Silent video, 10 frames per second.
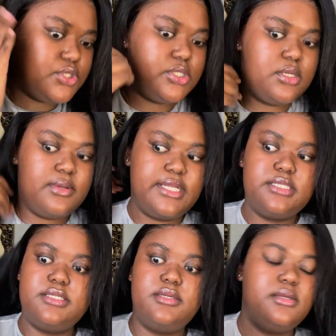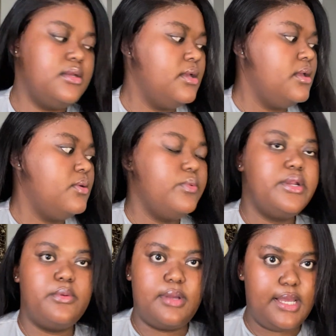you know what? We
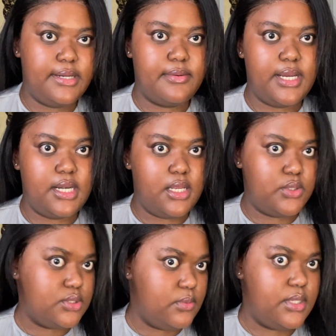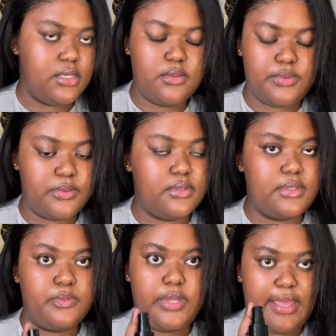don't got it right now, so we're gonna work with
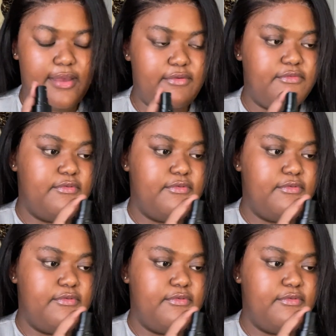what we have.